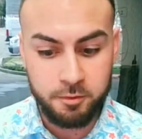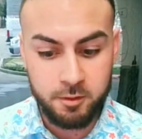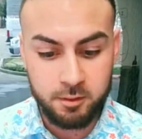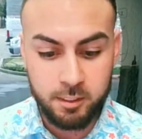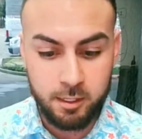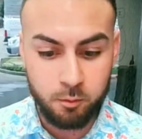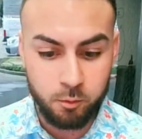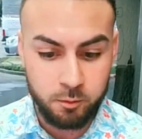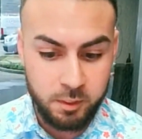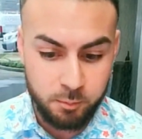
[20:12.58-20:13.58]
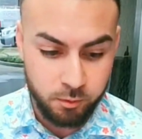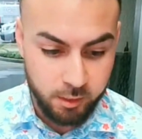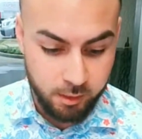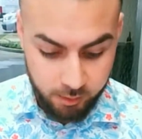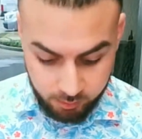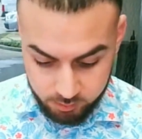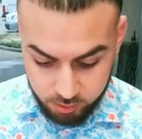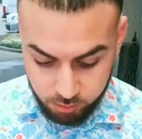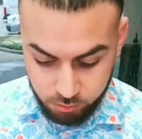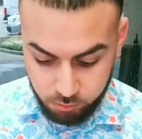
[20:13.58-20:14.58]
think that when people get
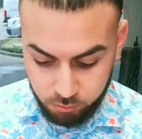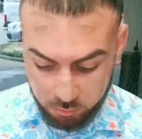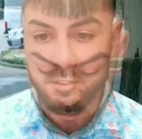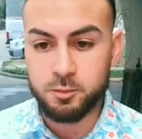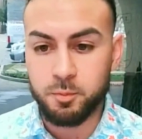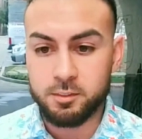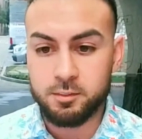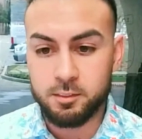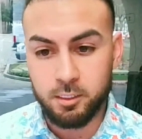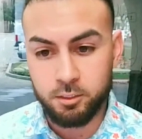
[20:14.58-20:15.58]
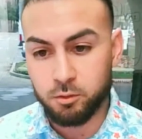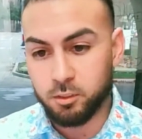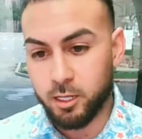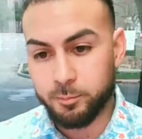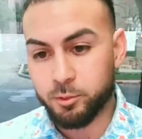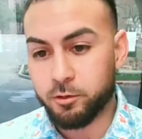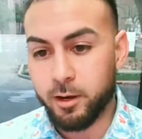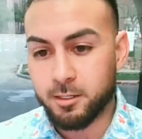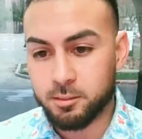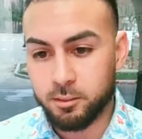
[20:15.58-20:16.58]
into this business, they do a lot of
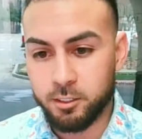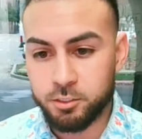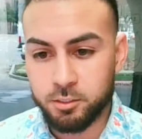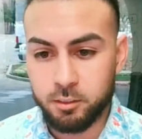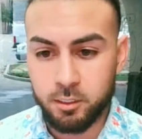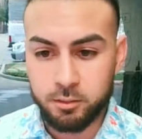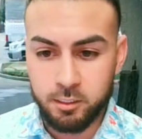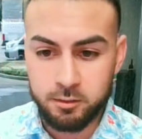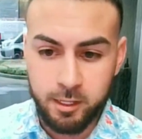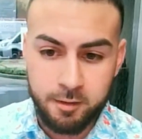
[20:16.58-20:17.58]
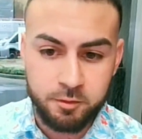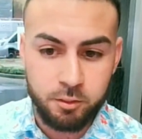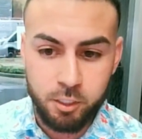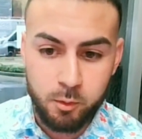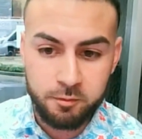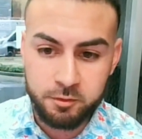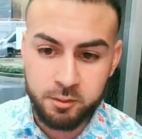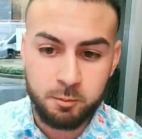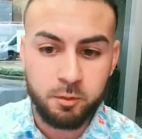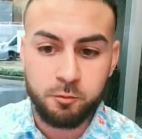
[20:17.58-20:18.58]
procrastination and they think they have to know
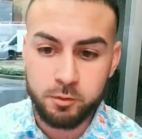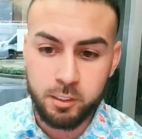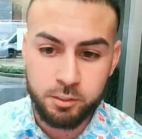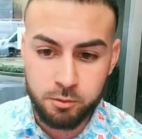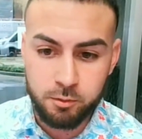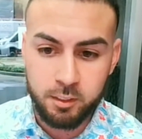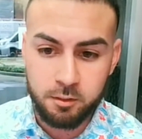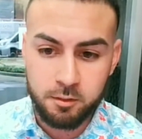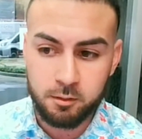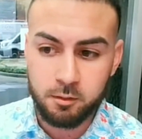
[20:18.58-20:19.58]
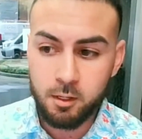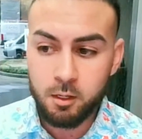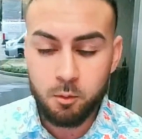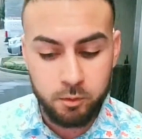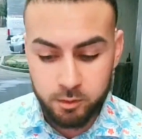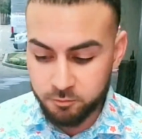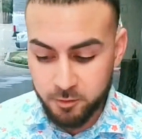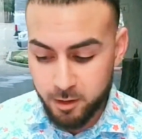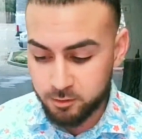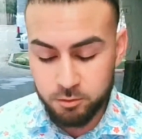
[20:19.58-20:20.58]
everything before they do anything. When in
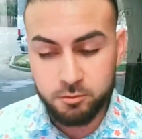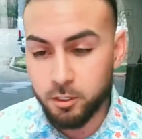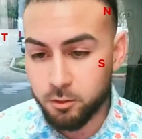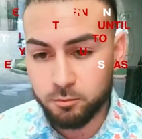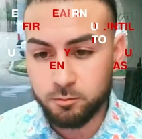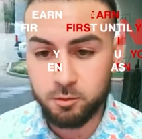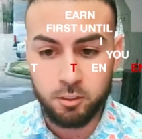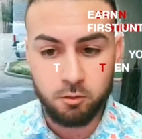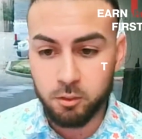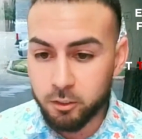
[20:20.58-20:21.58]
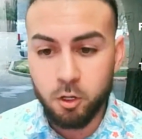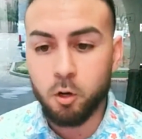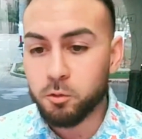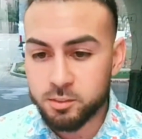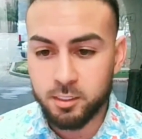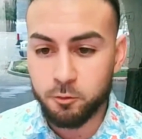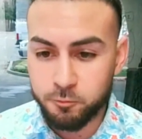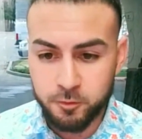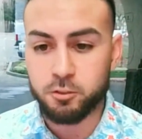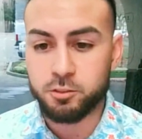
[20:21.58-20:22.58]
fact you don't. Learn wholesale
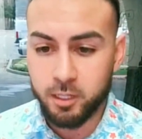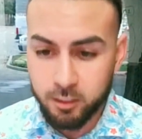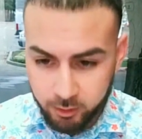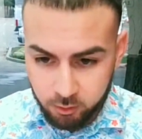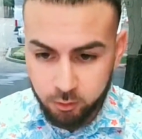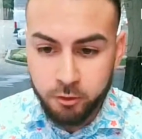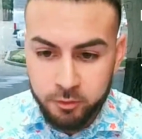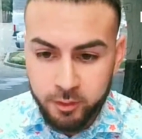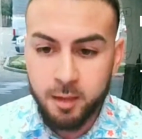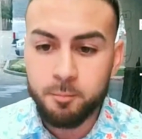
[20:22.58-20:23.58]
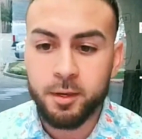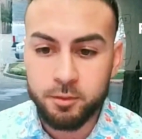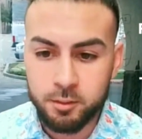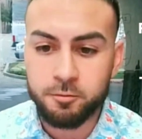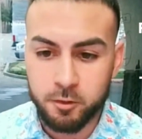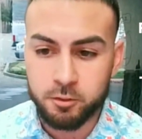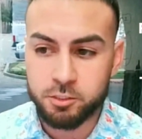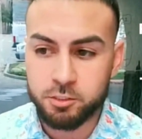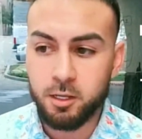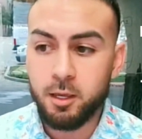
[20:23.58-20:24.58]
first. Learn that method
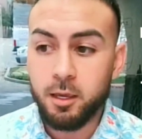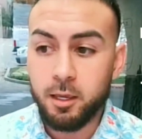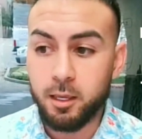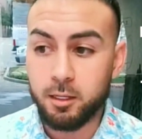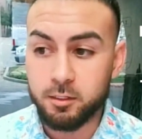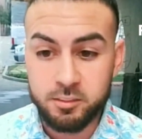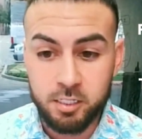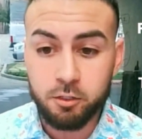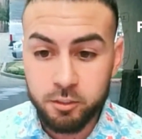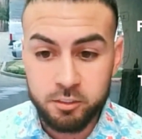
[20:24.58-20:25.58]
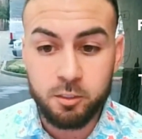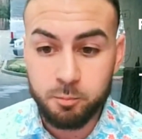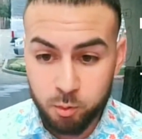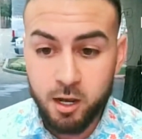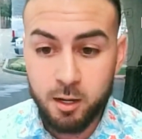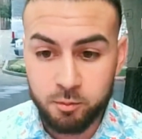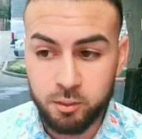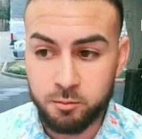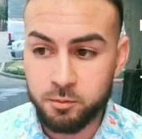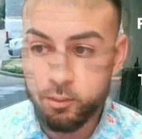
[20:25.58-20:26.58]
first. And until there's a
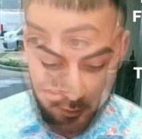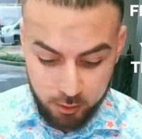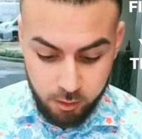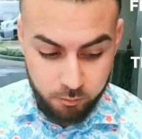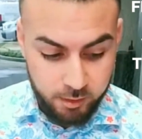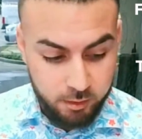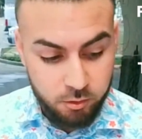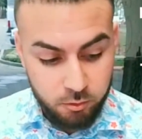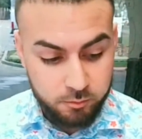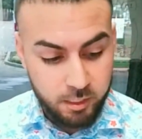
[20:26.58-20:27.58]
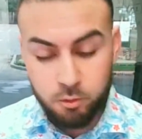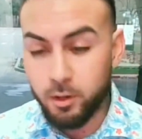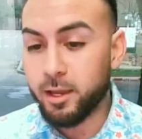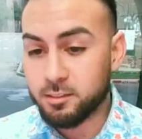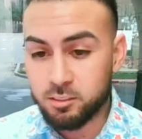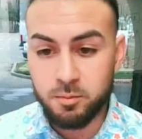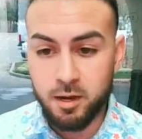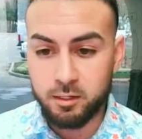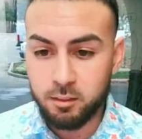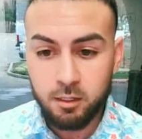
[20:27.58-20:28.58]
problem, then you ask
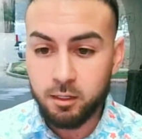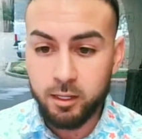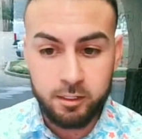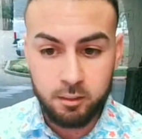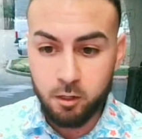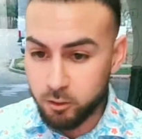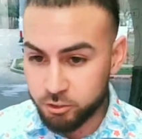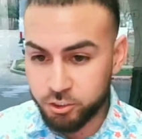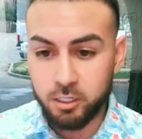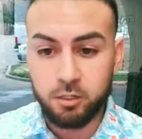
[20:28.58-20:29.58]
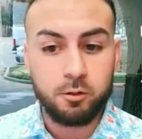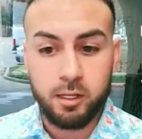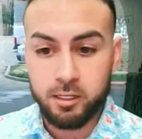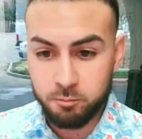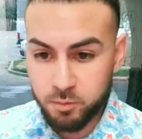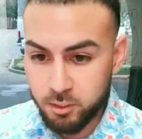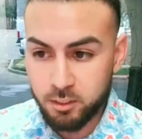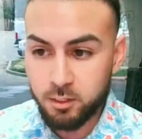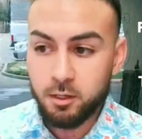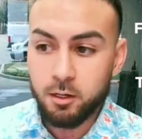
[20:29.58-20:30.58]
somebody like an RJ or like
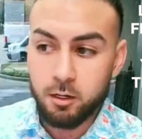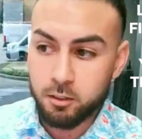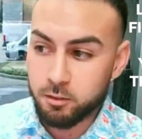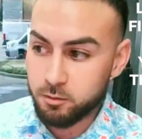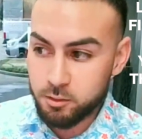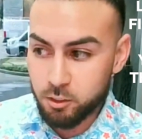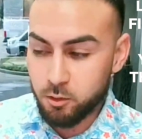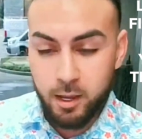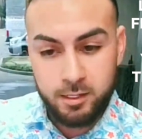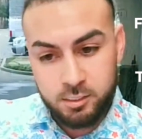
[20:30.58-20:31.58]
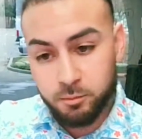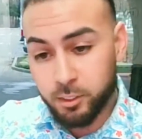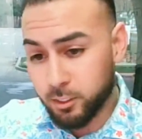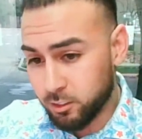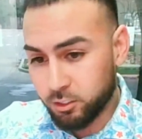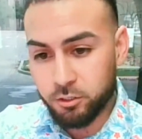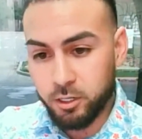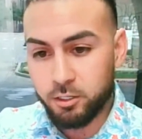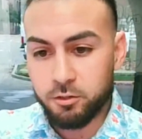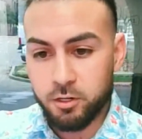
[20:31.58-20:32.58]
me, or ask somebody in
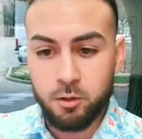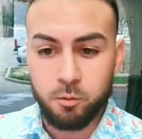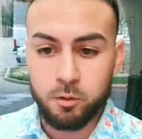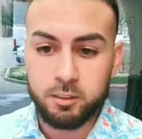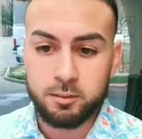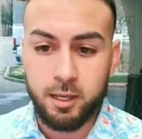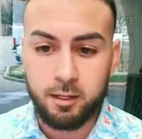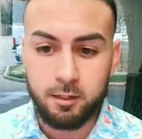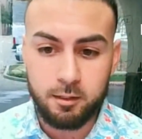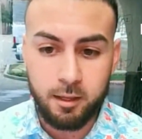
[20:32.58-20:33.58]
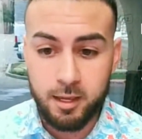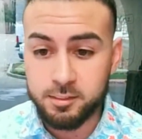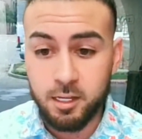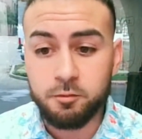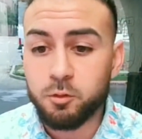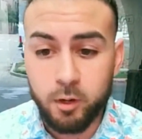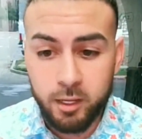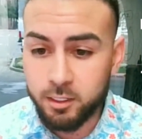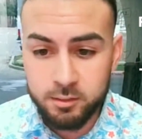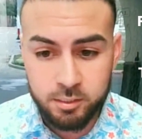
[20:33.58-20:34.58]
your network that has ever
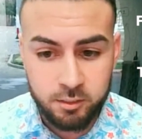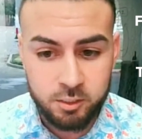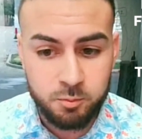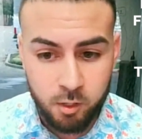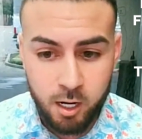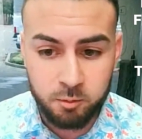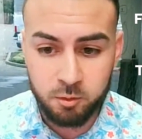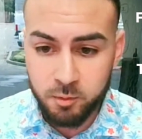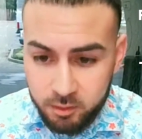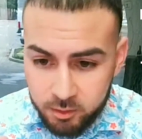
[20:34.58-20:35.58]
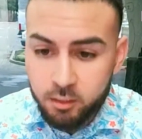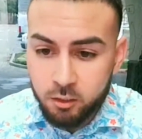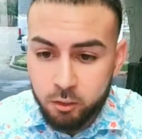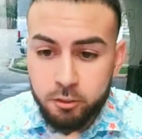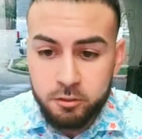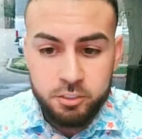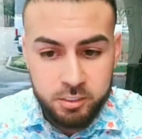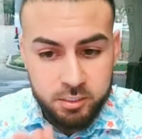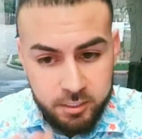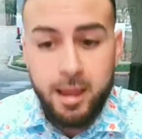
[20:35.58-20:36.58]
ran into this problem, and then learn
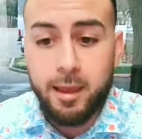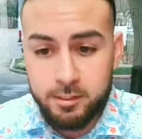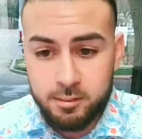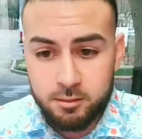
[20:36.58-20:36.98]
just that